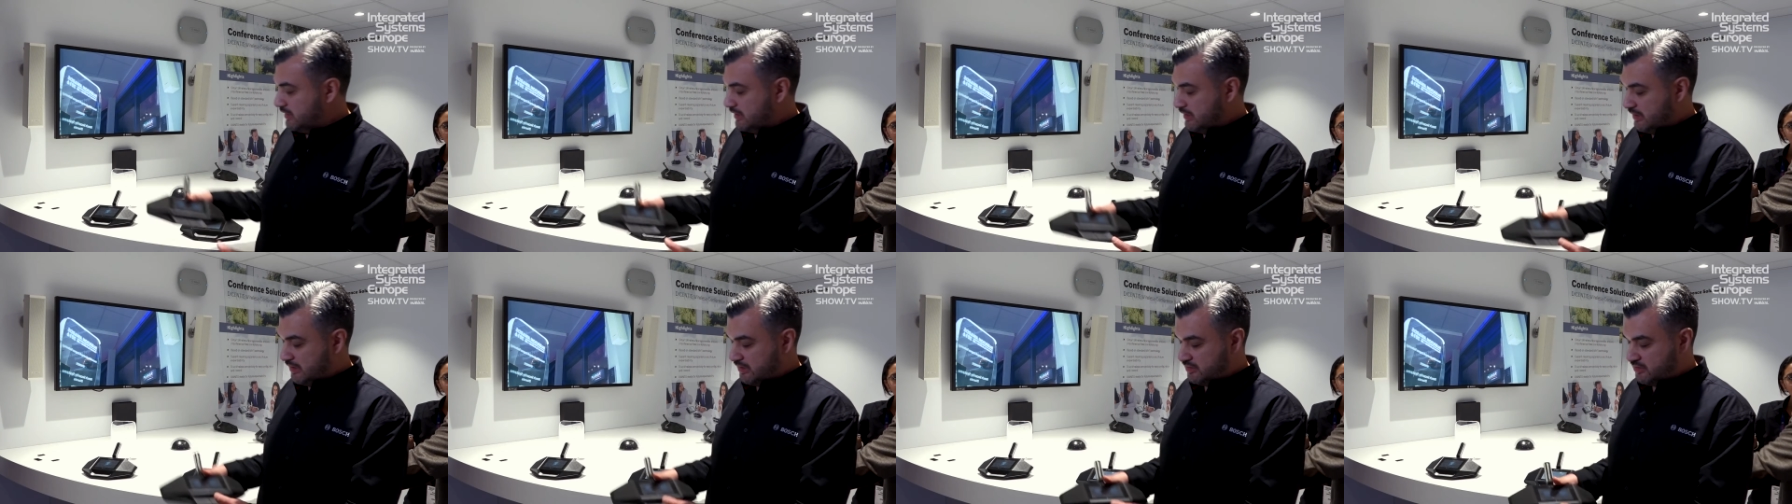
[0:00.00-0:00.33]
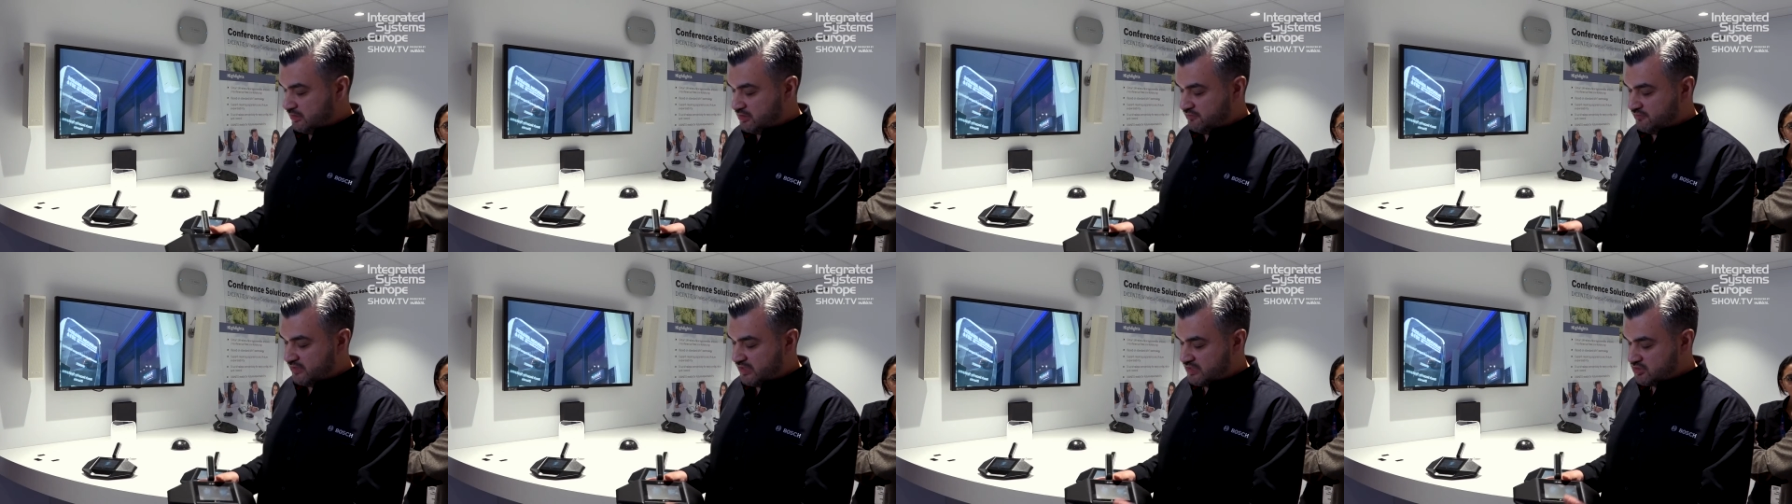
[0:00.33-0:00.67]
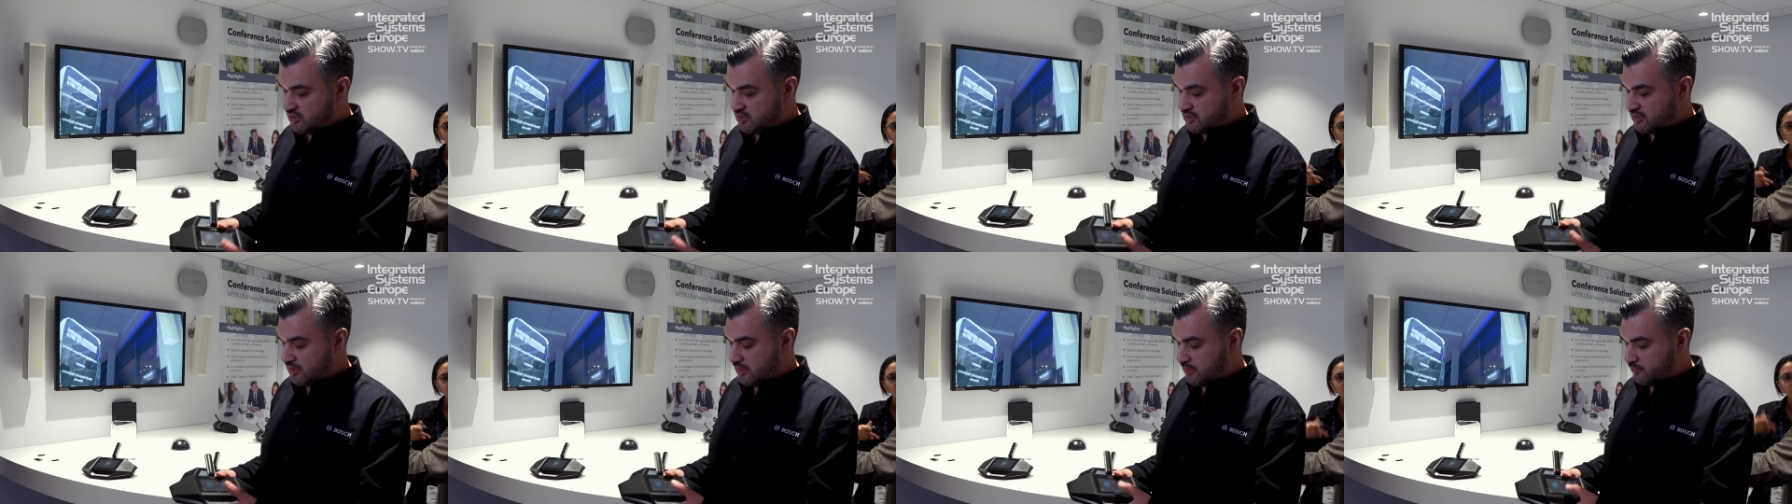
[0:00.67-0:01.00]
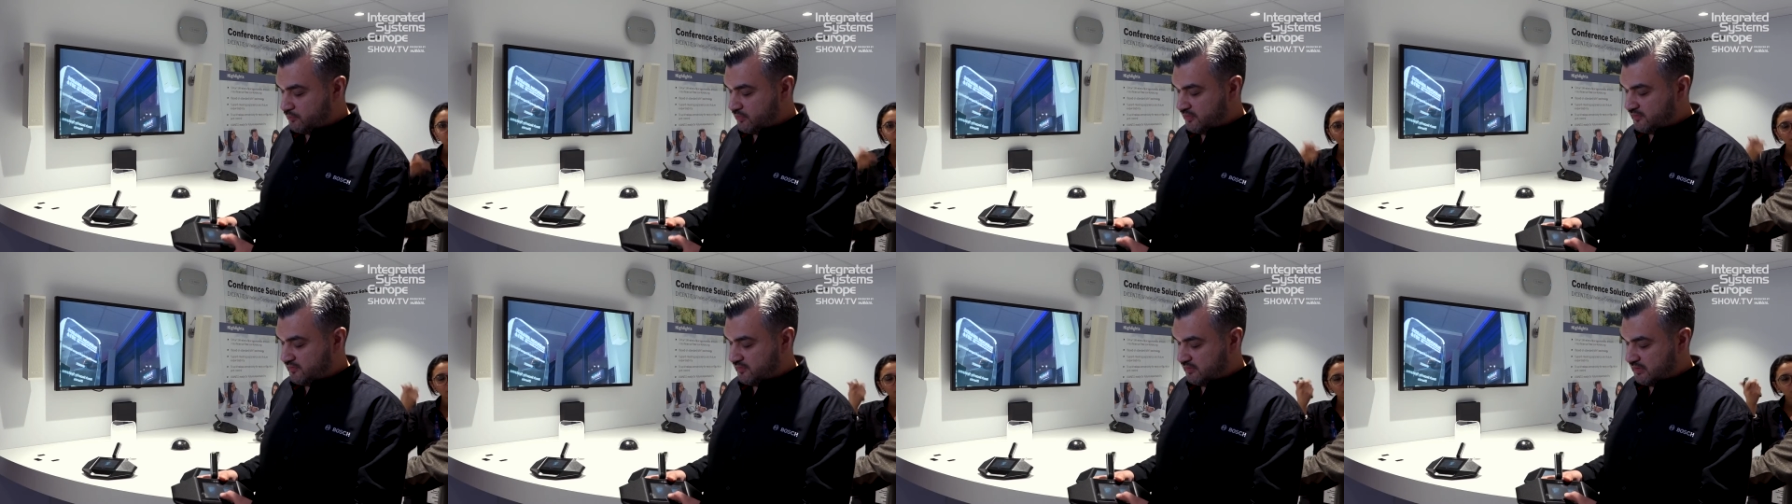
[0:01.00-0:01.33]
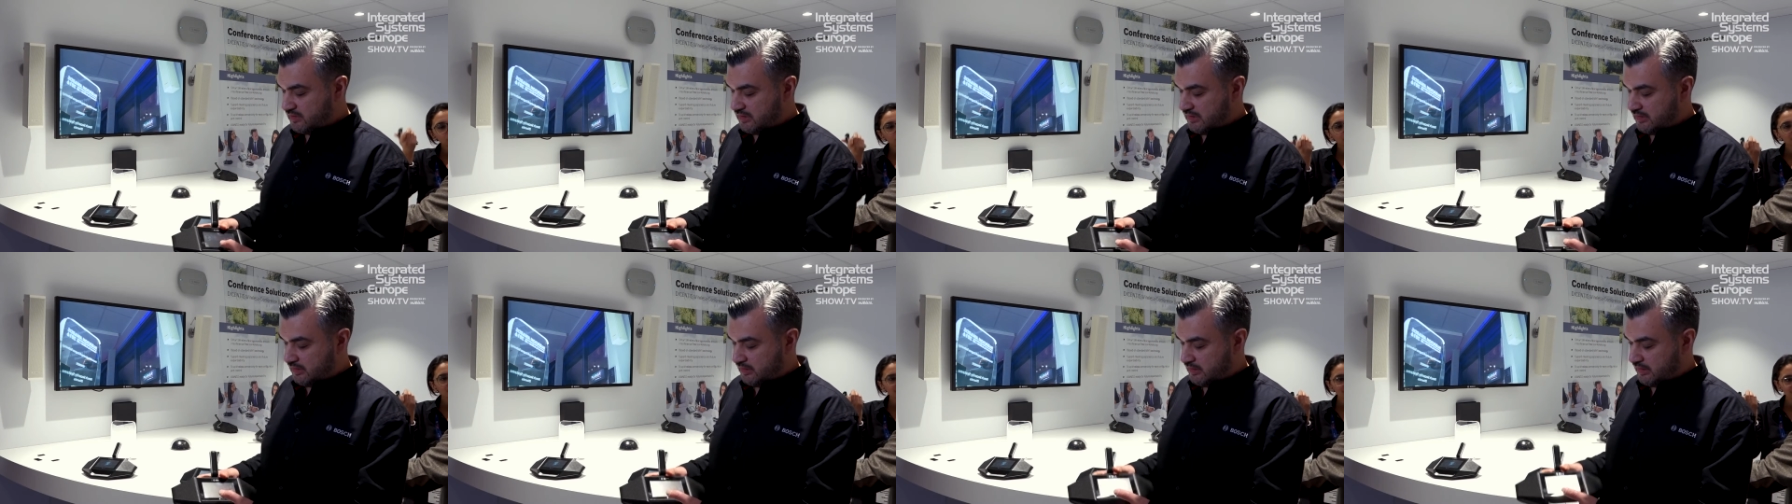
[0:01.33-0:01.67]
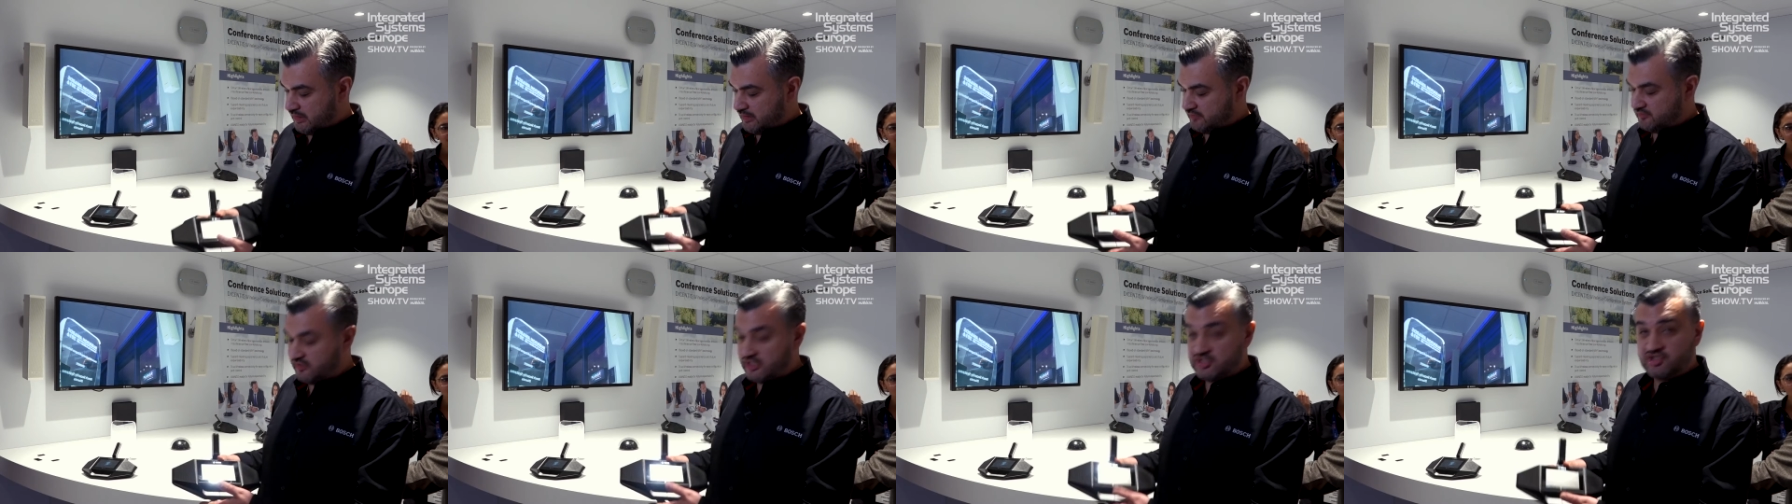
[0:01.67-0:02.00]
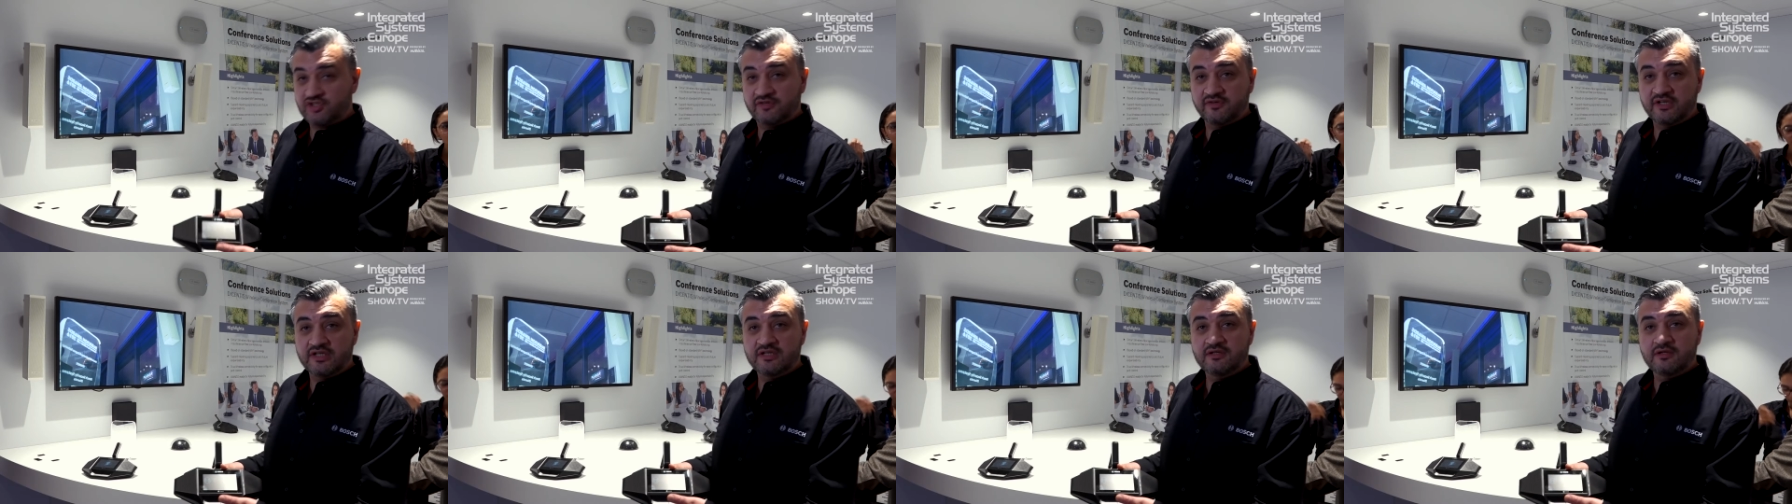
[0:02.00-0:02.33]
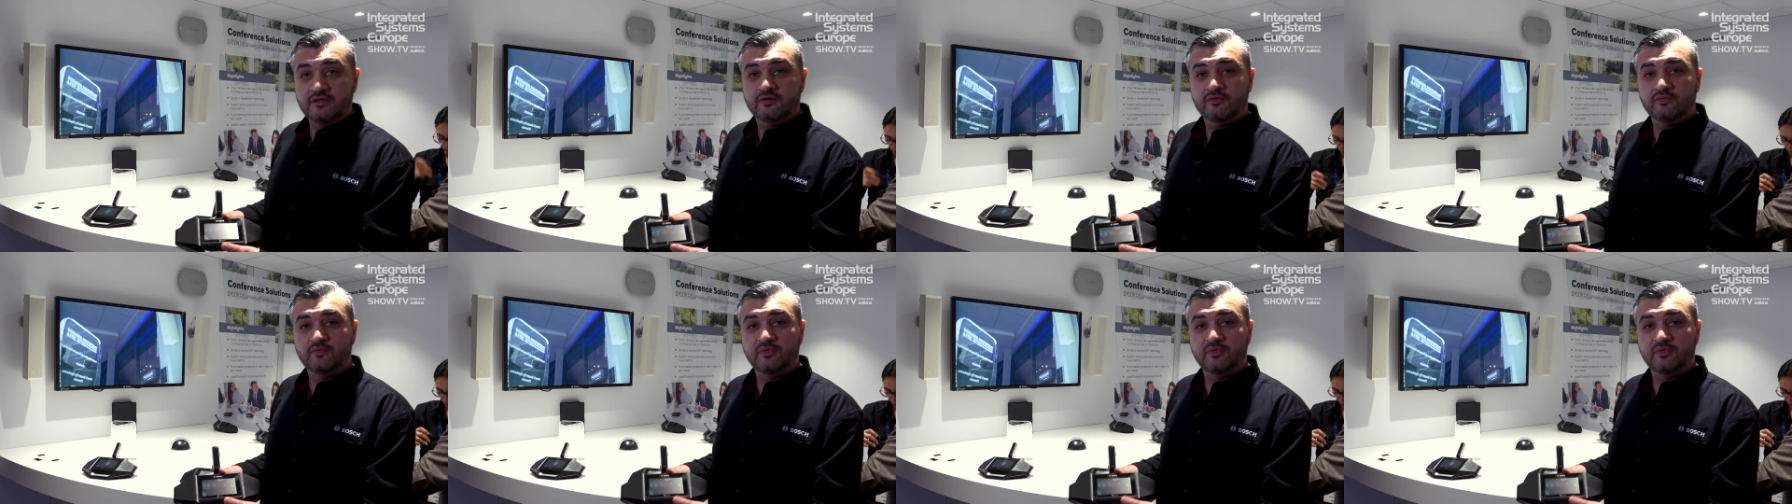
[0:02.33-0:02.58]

The devices come with a touchscreen